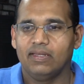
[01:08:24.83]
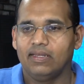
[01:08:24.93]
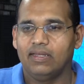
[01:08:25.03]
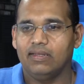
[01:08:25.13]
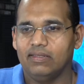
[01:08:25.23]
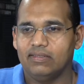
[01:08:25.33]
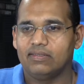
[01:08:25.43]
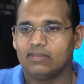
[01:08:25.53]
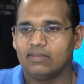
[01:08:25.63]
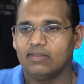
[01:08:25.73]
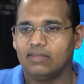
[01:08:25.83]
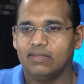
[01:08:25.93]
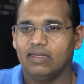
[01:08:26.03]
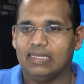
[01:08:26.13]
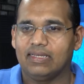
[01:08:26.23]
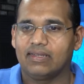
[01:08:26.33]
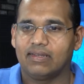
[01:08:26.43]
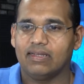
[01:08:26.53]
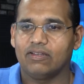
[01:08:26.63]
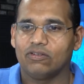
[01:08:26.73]
and I
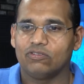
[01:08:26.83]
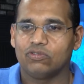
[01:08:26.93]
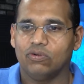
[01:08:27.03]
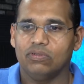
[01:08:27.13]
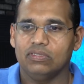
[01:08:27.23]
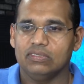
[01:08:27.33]
can control it.